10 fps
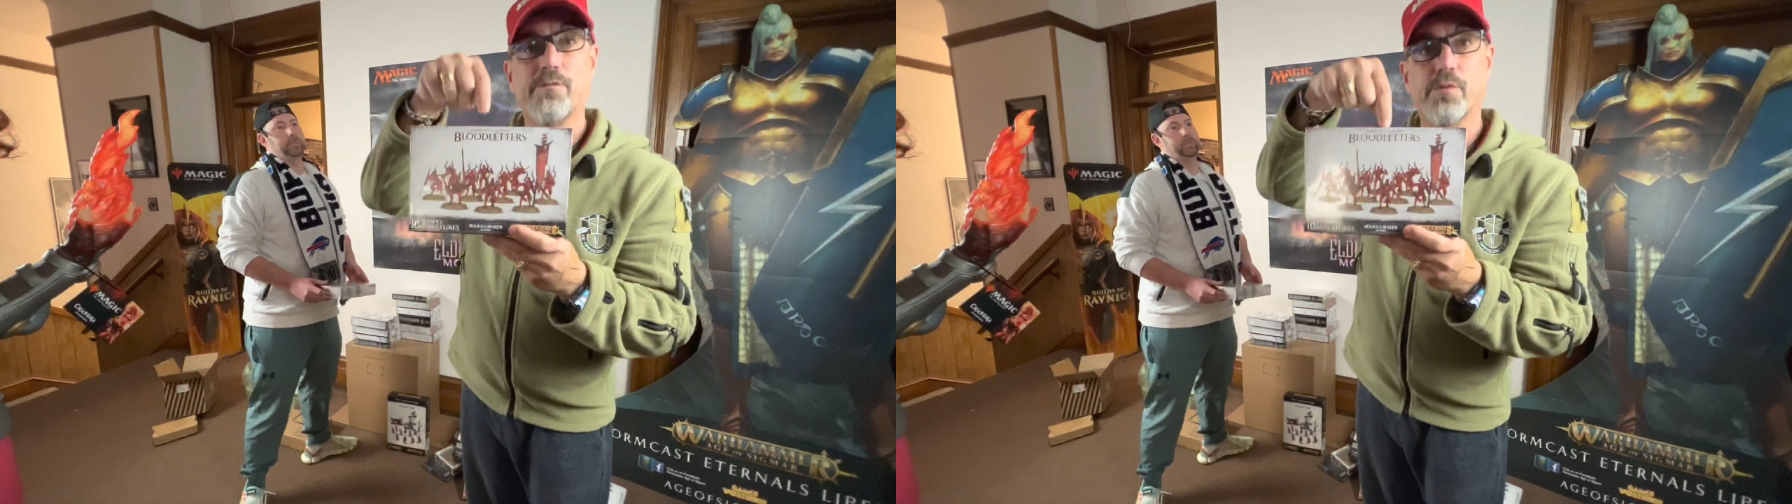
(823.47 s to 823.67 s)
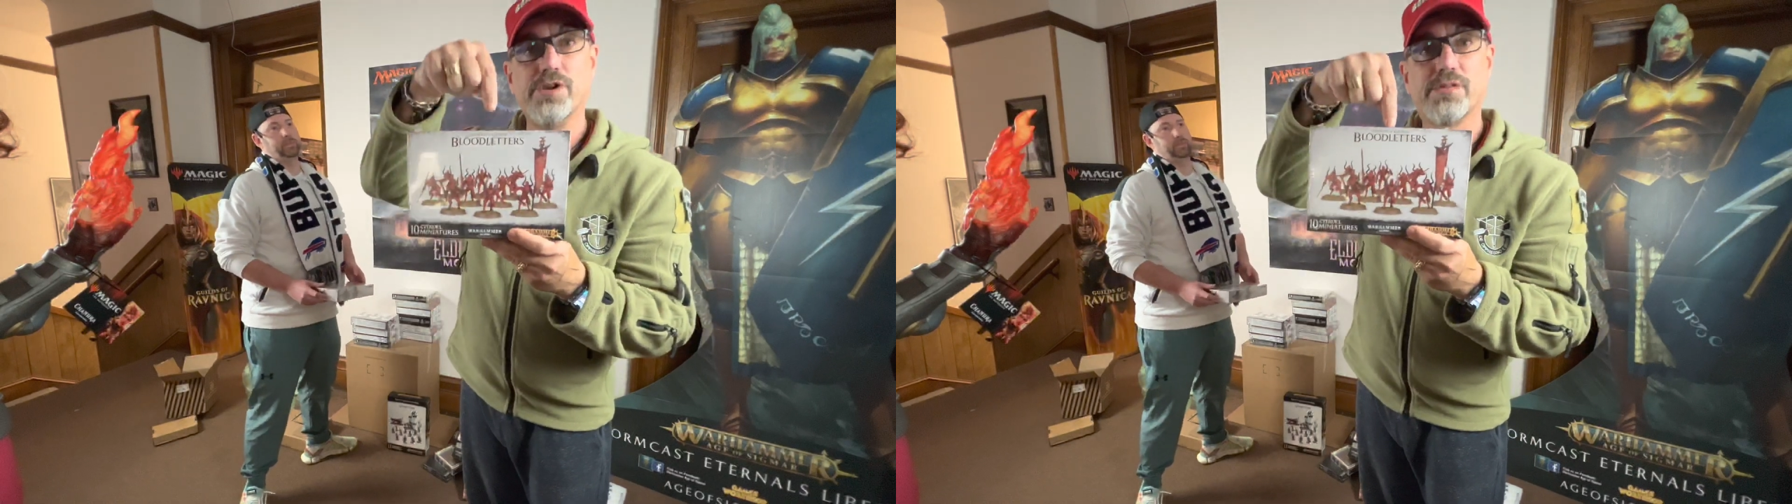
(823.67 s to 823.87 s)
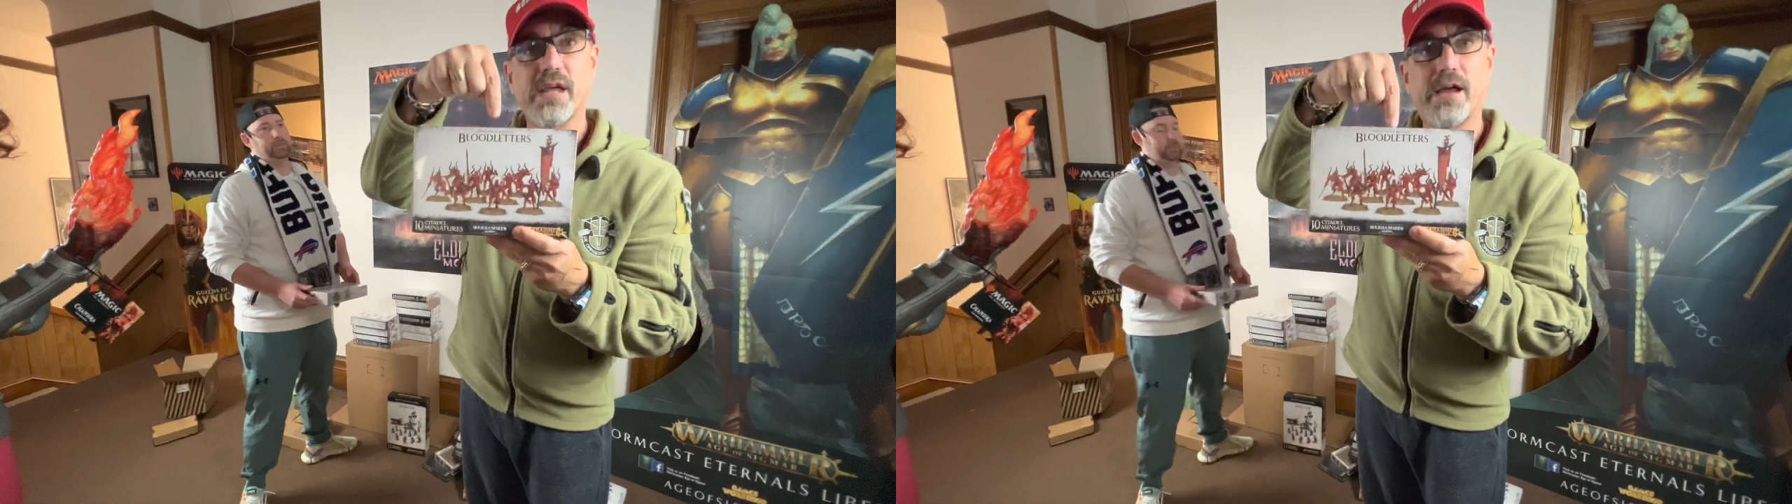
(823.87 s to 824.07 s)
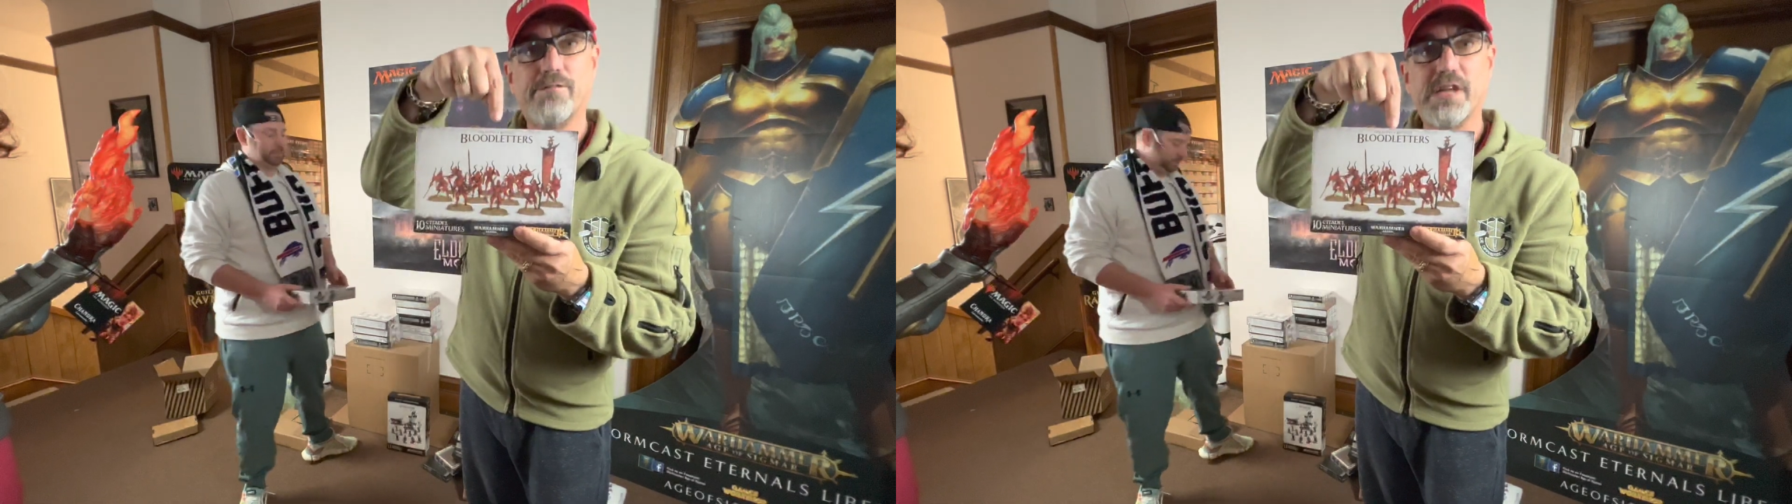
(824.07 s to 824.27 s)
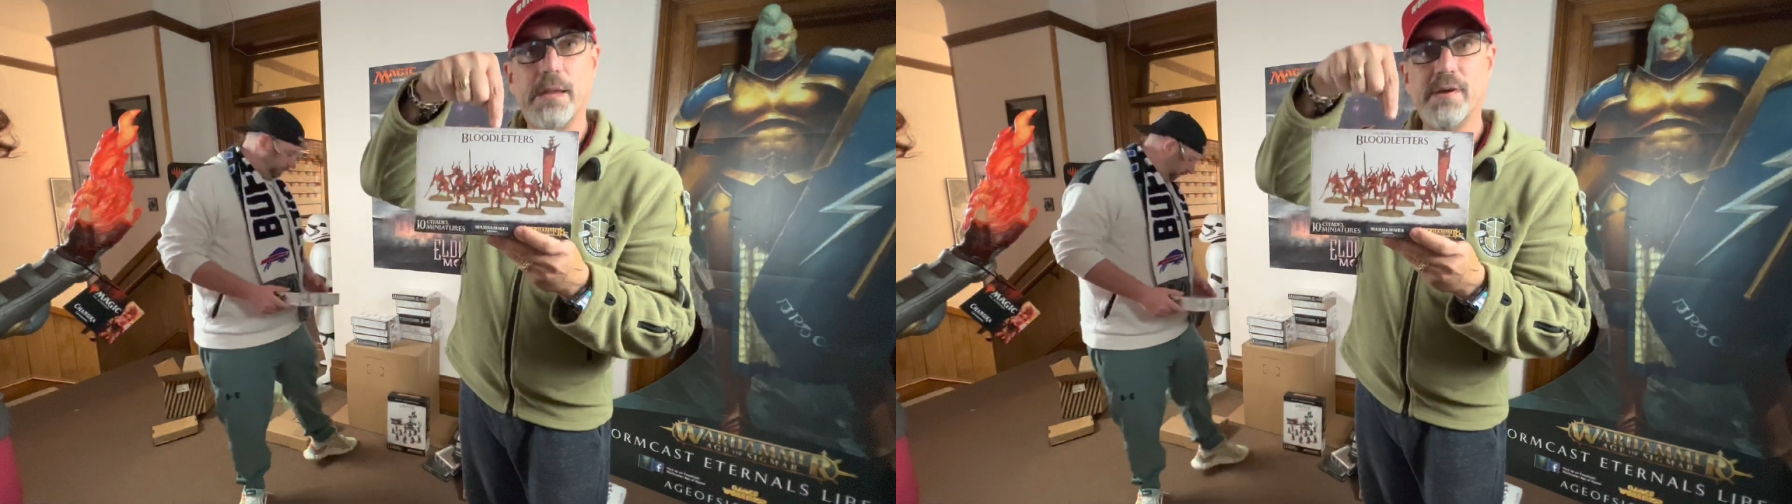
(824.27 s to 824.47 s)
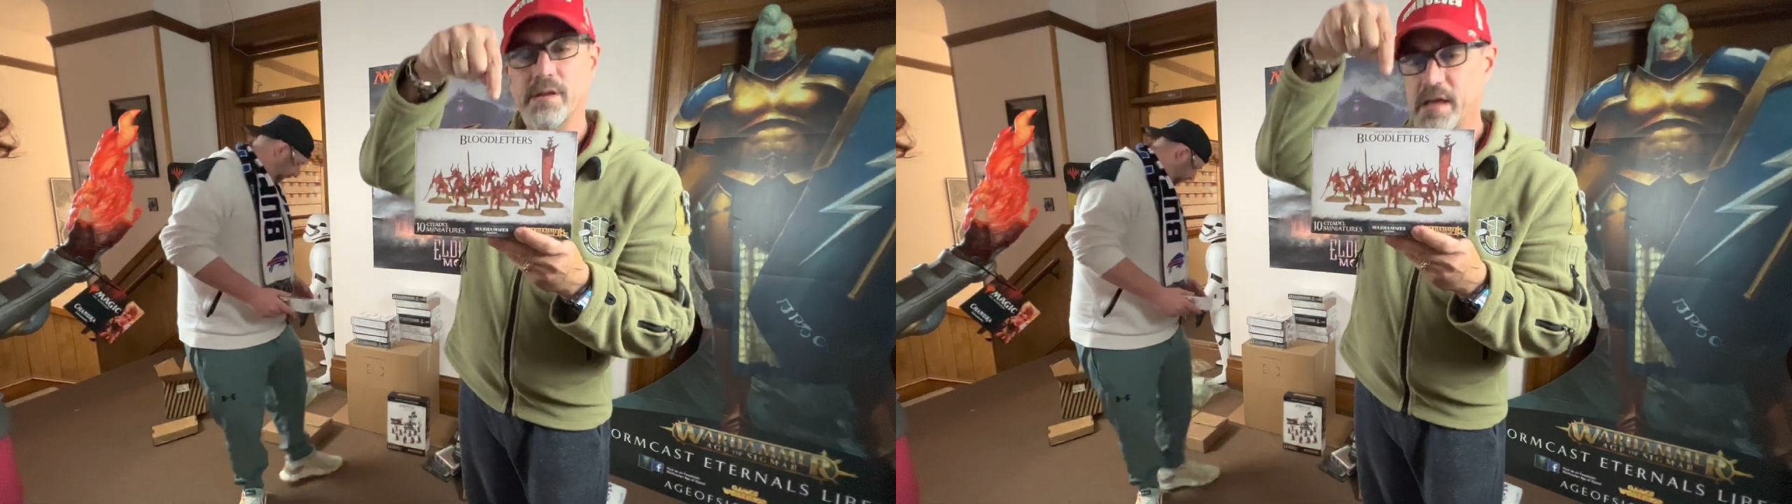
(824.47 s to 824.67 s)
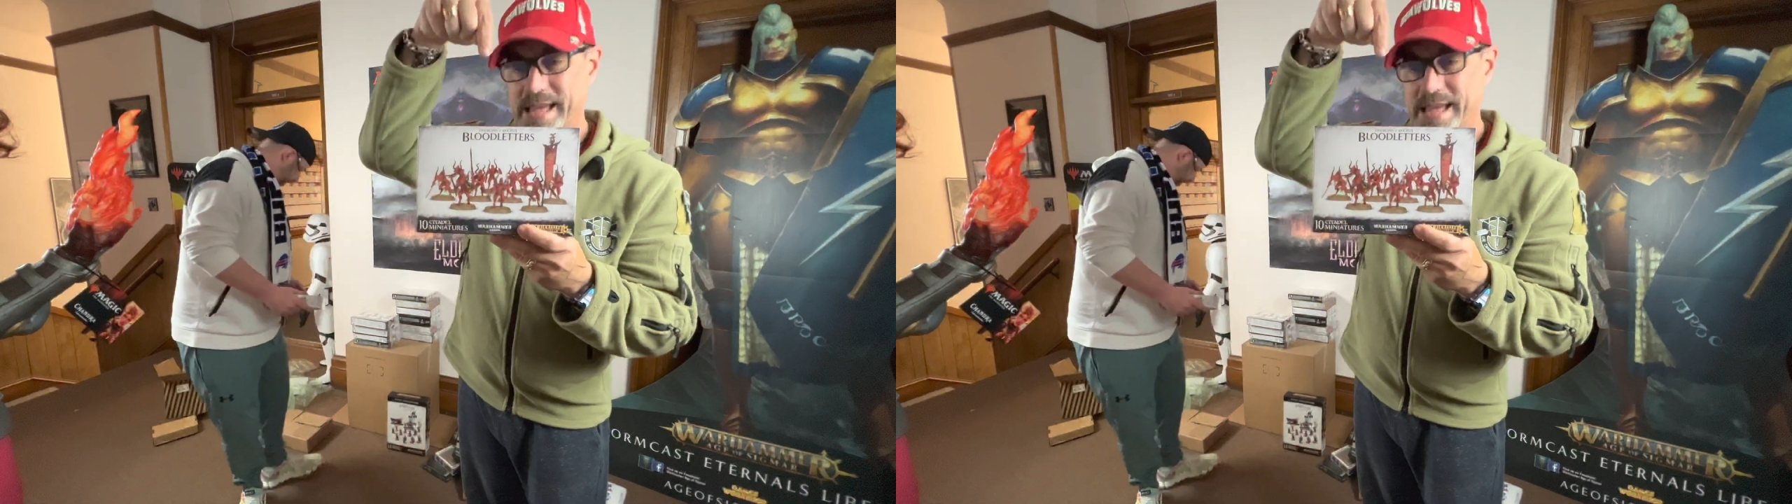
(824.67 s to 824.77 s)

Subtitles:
When you think of demon,